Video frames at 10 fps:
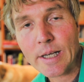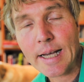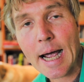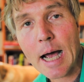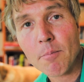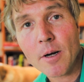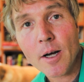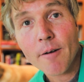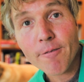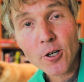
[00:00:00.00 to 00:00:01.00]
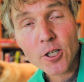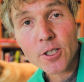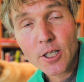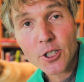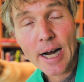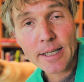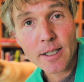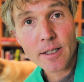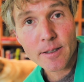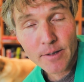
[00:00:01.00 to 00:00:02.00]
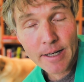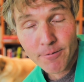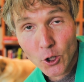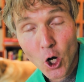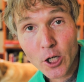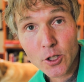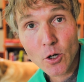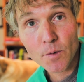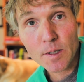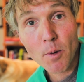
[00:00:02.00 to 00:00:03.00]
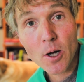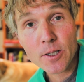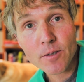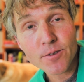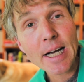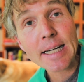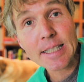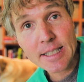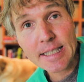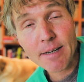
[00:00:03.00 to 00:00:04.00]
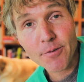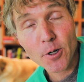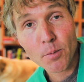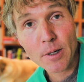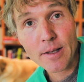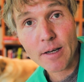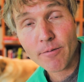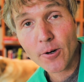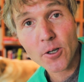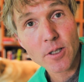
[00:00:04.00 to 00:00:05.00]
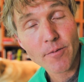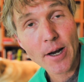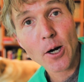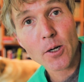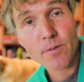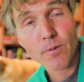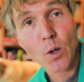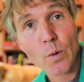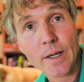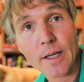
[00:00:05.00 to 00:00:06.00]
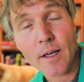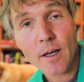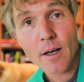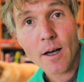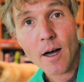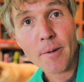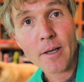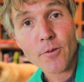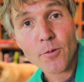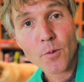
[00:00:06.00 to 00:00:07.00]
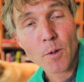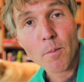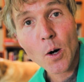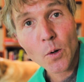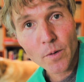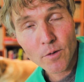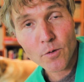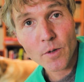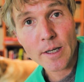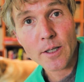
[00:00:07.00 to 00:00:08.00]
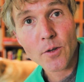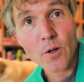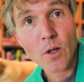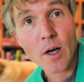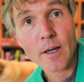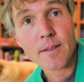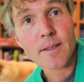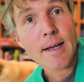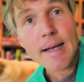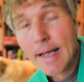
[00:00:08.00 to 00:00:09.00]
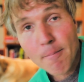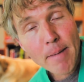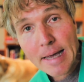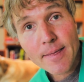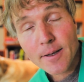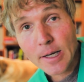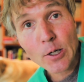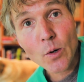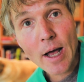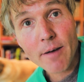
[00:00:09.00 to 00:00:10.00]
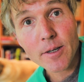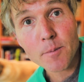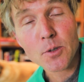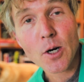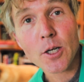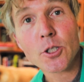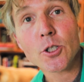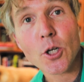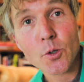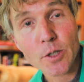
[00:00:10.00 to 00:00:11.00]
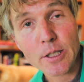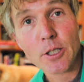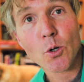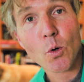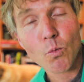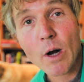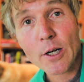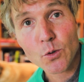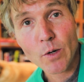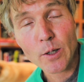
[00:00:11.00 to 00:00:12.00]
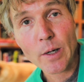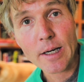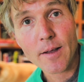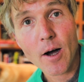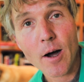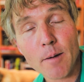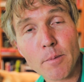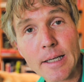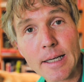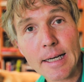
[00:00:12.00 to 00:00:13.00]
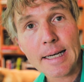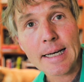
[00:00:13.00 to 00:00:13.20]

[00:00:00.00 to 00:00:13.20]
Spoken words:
recap. First, check to, if your dog is non-responsive, check to see if they're breathing first, if air is flowing in through their mouth, into their lungs. It may that they don't have an obstruction, you don't need to go rush right away to the Heimlich.